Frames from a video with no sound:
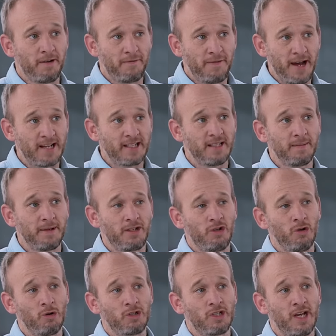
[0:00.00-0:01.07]
factor, but
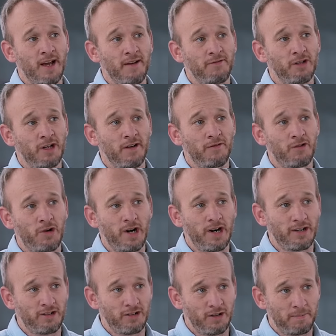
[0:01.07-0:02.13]
you also have to give
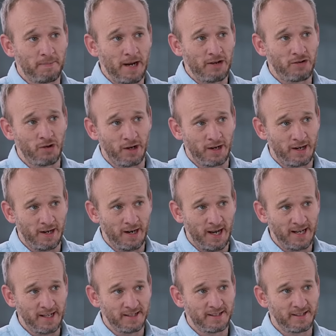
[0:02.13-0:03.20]
credit to the Patriotic
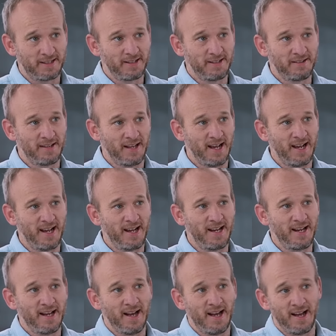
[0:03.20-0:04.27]
Alliance.
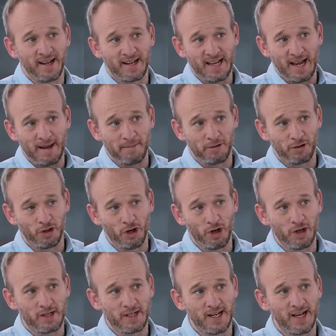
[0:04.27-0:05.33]
They uh, came
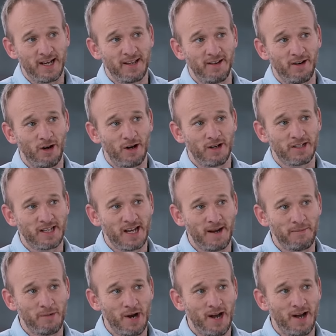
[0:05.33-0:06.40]
third here the last
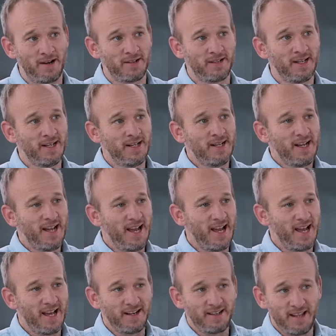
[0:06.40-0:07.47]
time round,
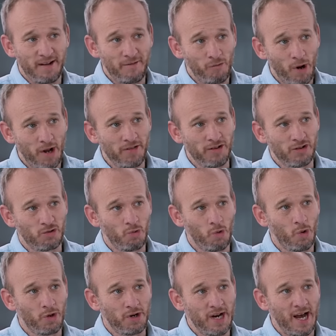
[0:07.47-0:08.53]
and they've won this
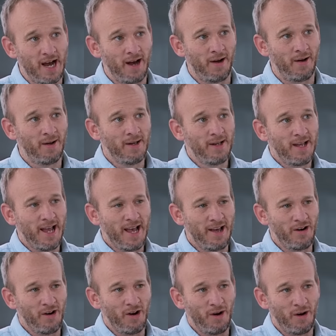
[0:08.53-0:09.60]
ward now
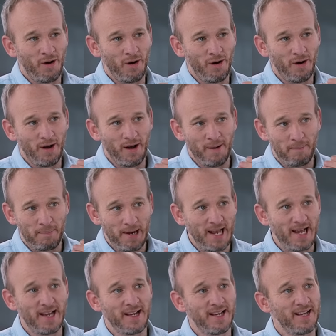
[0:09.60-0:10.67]
and are a
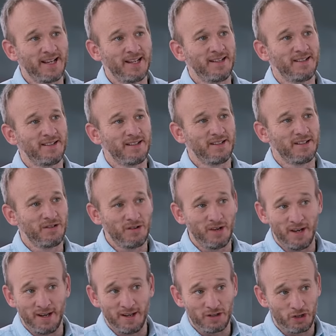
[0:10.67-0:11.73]
player in
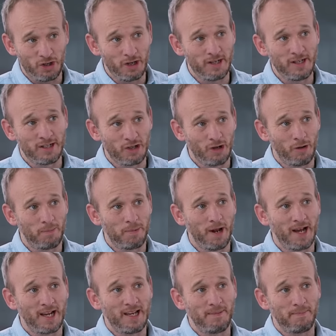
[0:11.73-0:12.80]
uh, certainly Sol
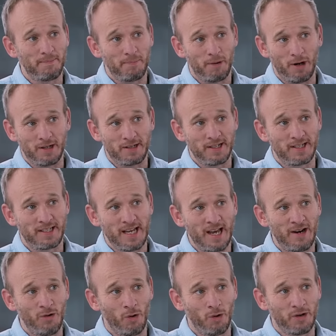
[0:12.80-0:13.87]
Plaatje politics
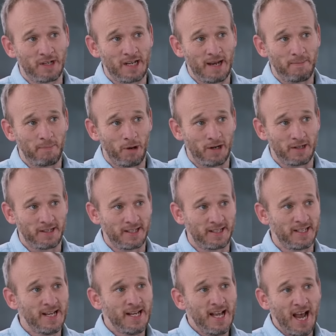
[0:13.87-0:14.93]
and Northern Cape politics.
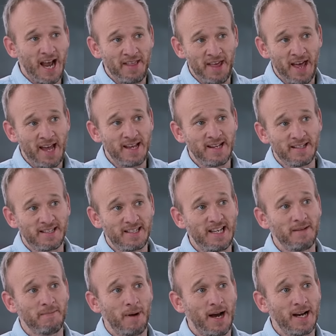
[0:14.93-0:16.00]
Yeah. And the
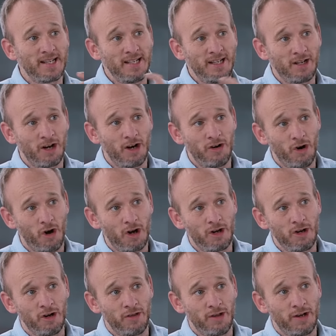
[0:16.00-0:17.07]
ANC might need to go
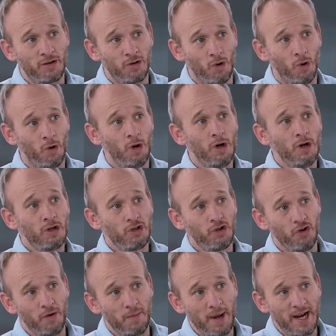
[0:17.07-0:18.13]
knocking on their door to
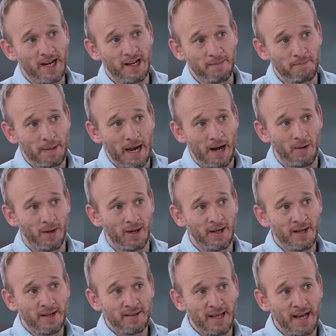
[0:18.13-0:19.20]
remain in power.
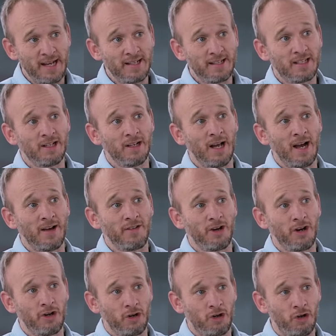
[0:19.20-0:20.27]
The ANC will either
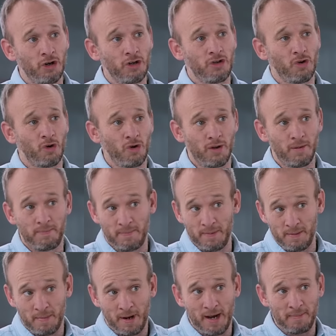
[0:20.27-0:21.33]
go to good or, the,
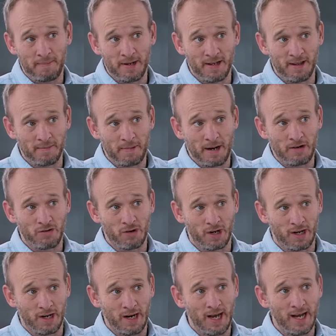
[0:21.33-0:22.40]
in my opinion, the
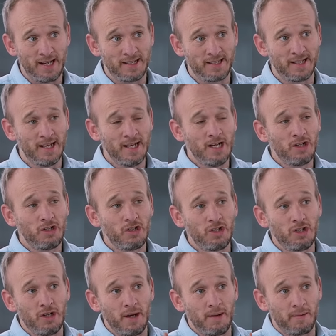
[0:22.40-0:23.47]
Patriotic Alliance
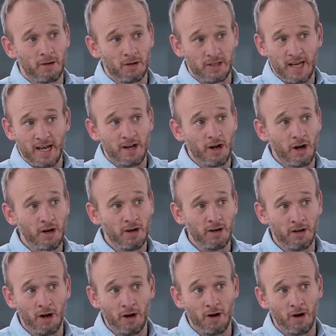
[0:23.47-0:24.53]
because they don't,
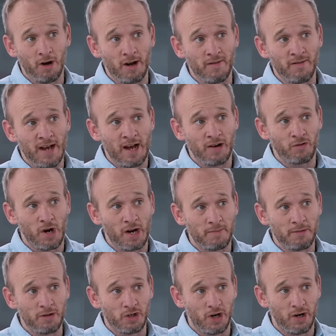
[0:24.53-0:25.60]
no longer have an outright
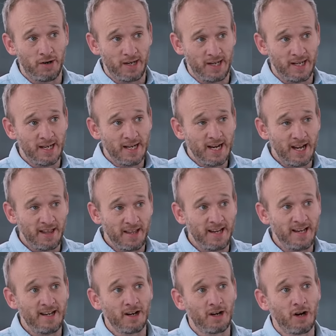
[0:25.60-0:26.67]
majority and they
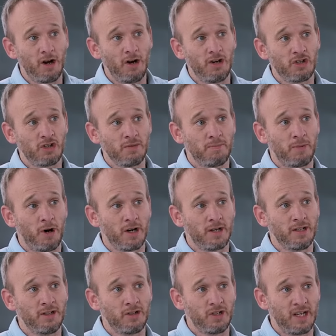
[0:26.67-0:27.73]
need a coalition
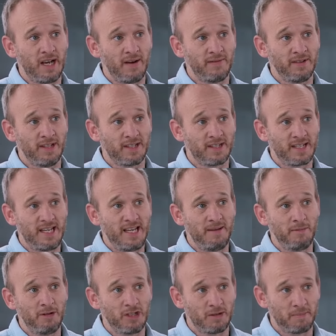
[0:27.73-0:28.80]
partner to govern this key
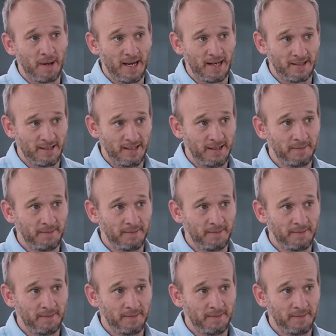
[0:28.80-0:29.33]
municipality.